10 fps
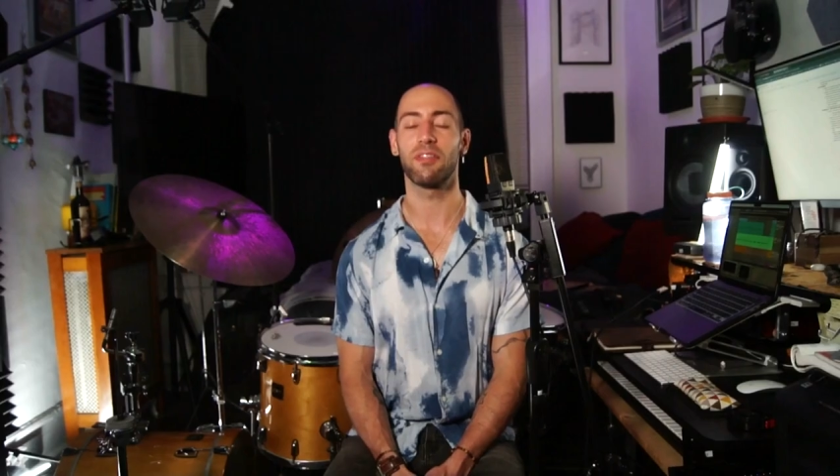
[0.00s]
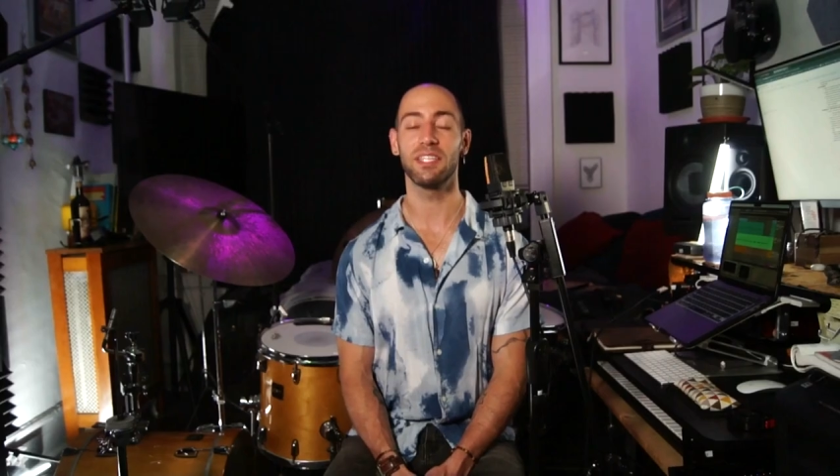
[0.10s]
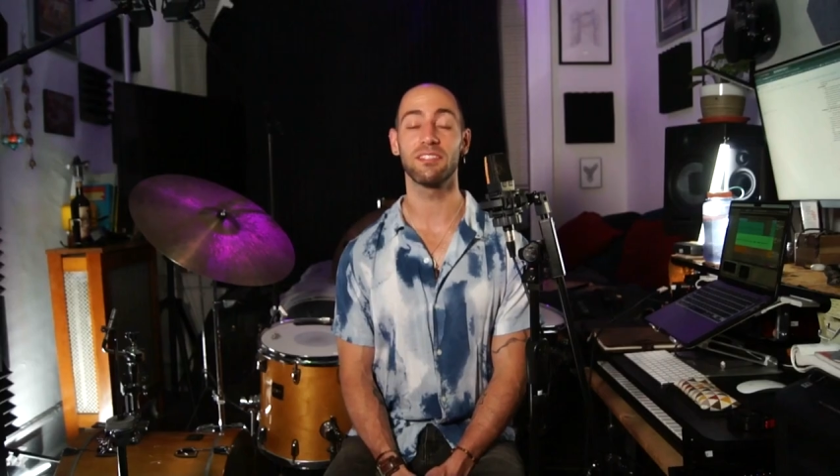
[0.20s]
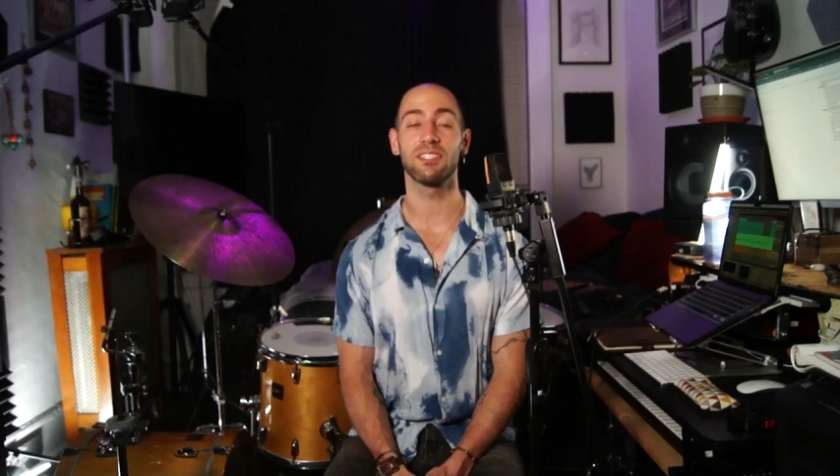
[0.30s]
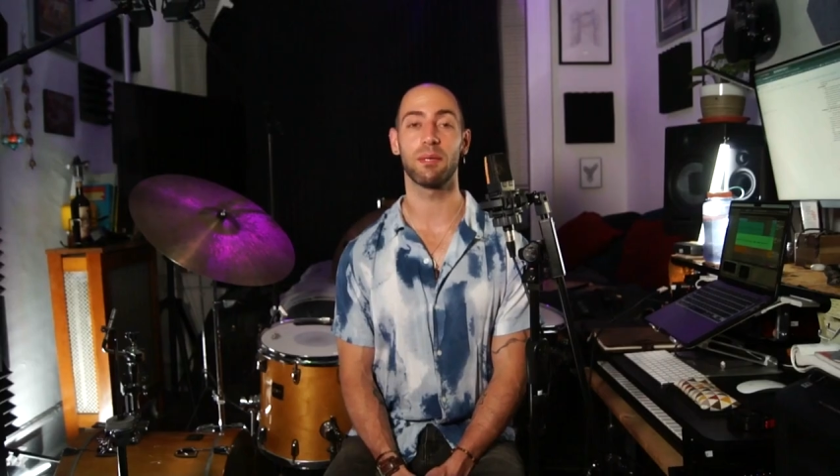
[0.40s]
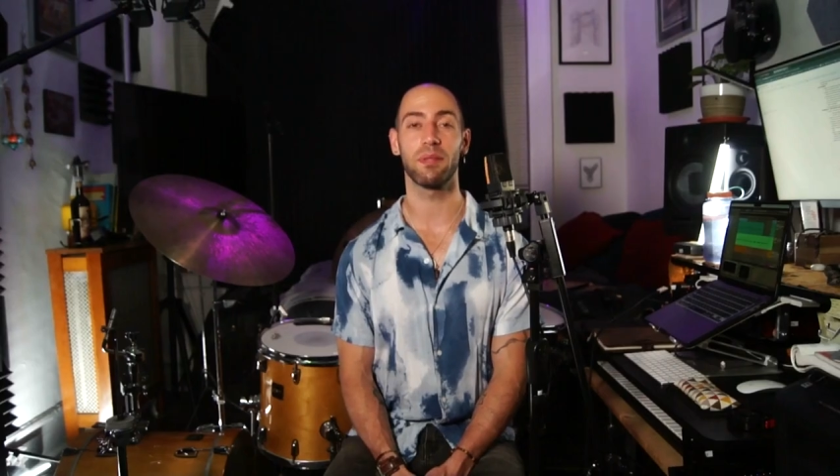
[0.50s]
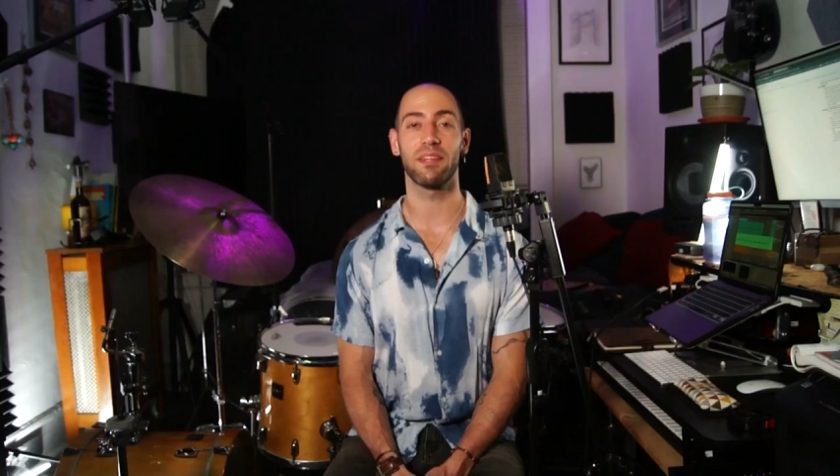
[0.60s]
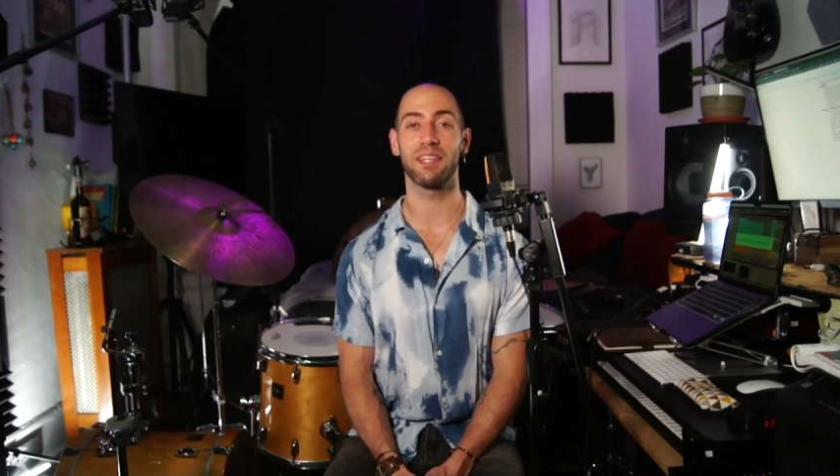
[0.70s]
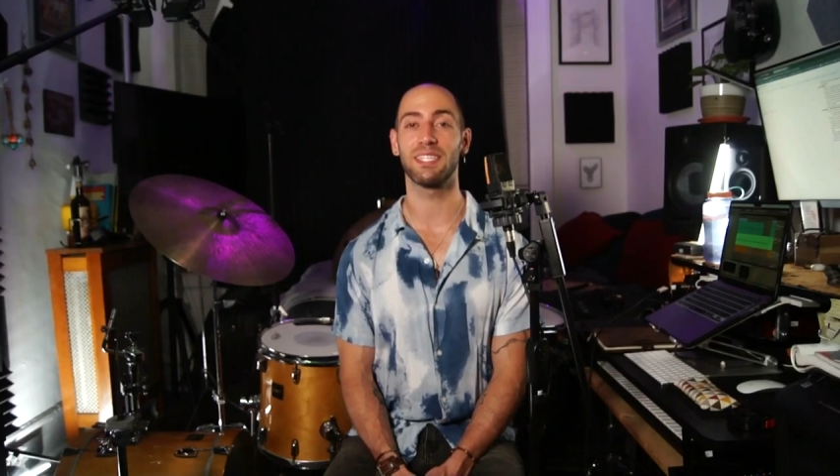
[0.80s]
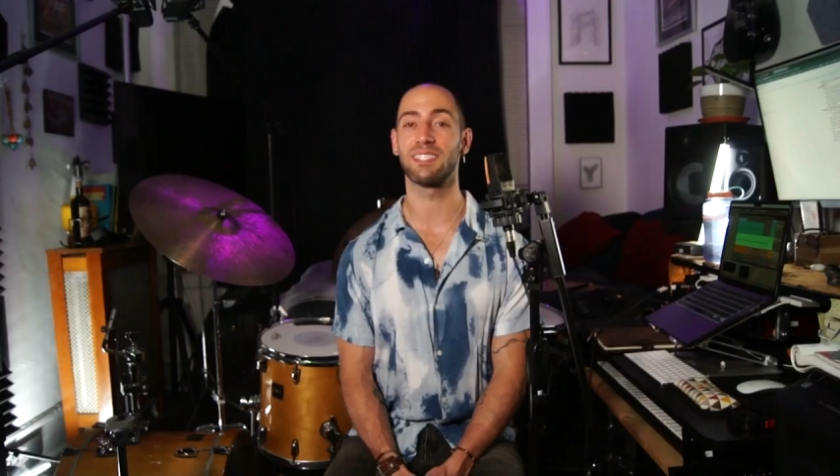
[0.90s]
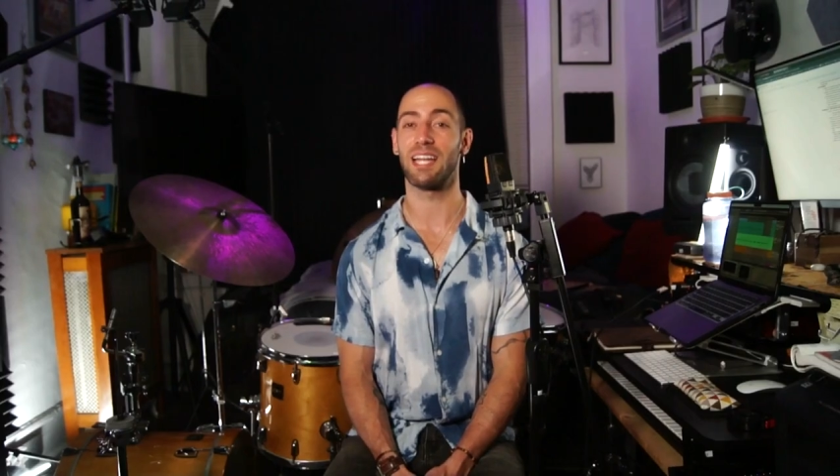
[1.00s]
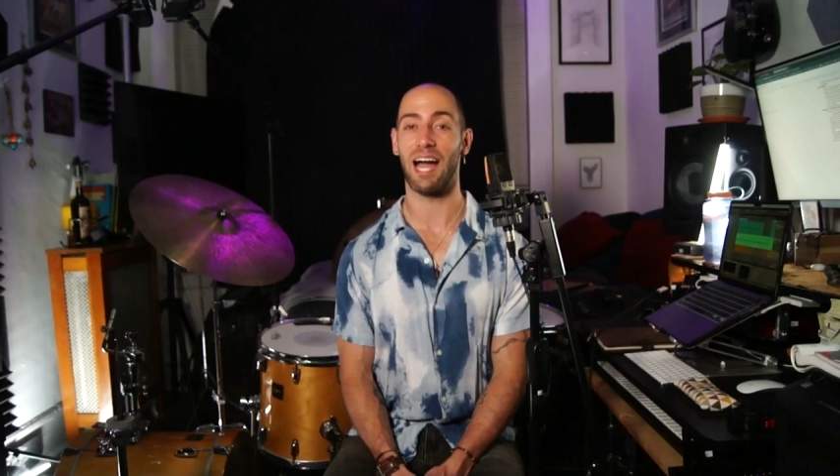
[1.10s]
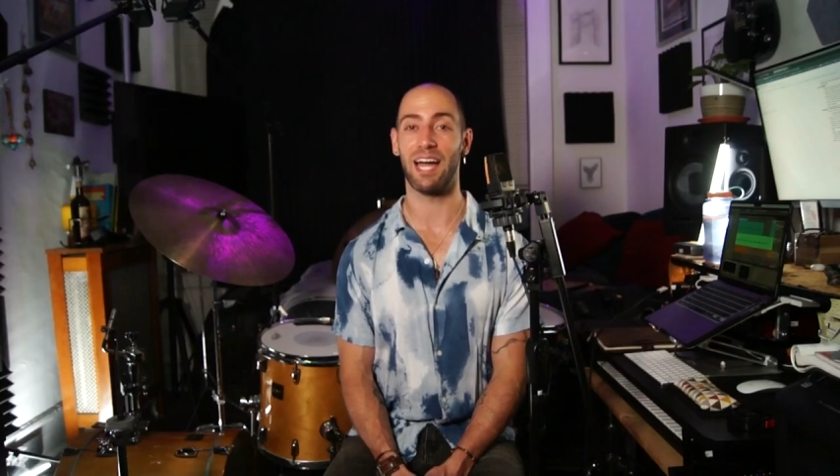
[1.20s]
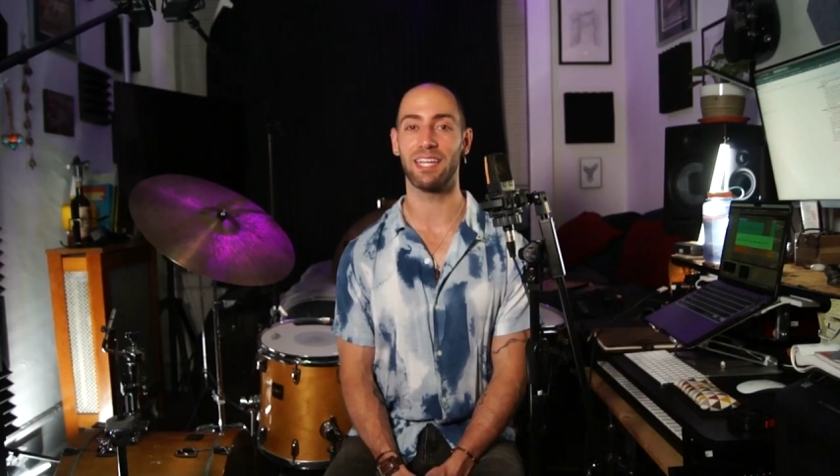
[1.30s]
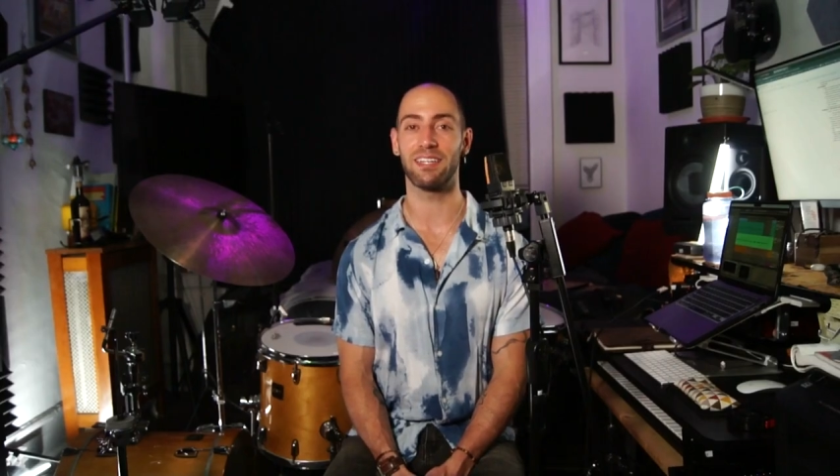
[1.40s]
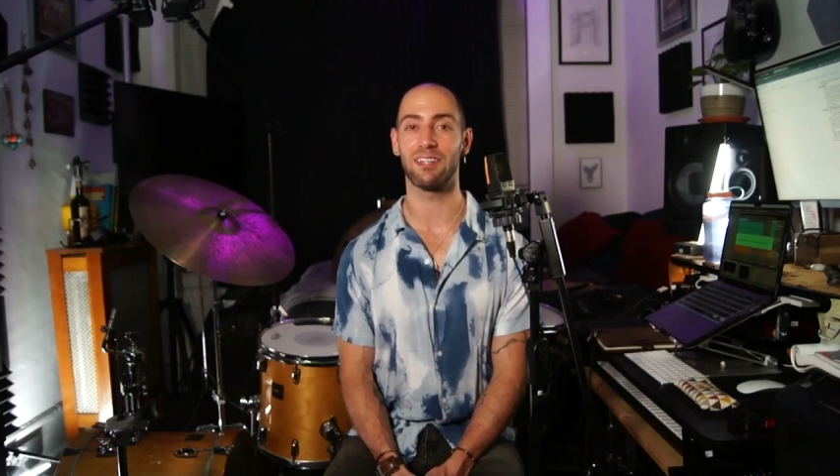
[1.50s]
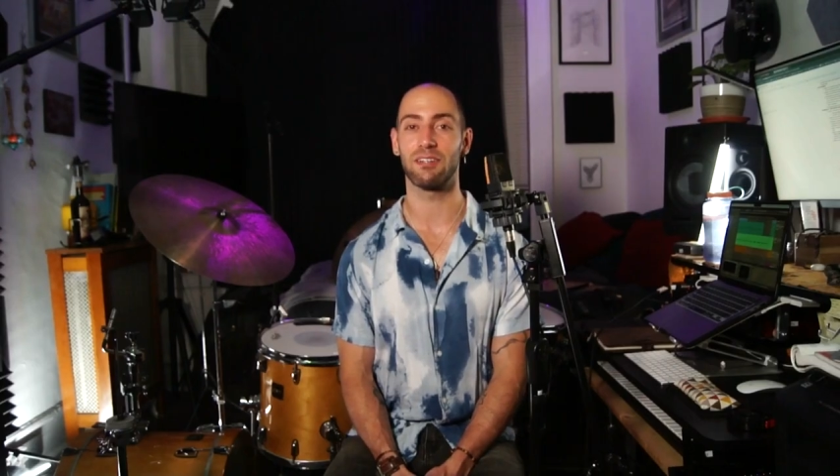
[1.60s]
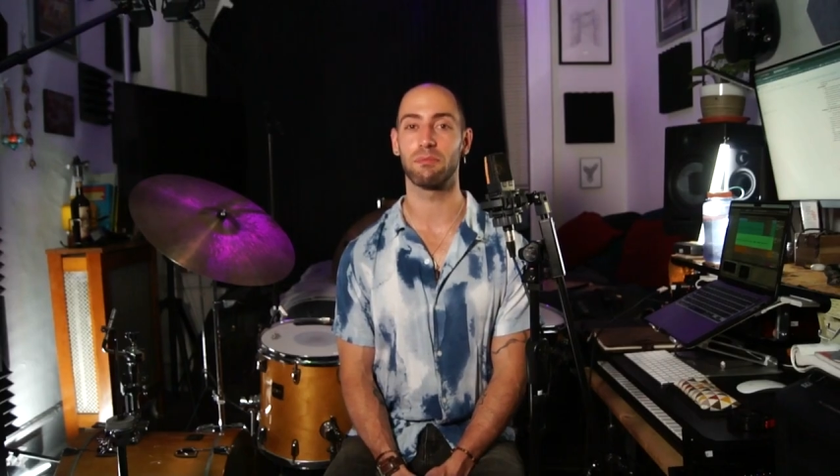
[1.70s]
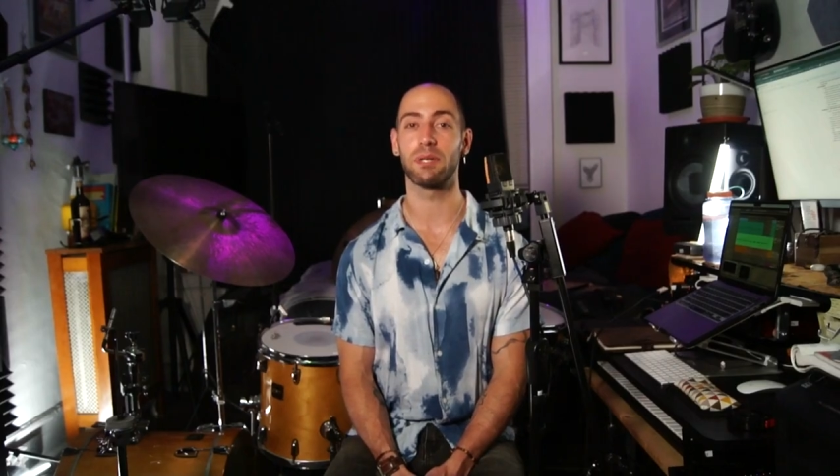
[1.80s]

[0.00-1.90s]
Now, these are some of the things that I hear,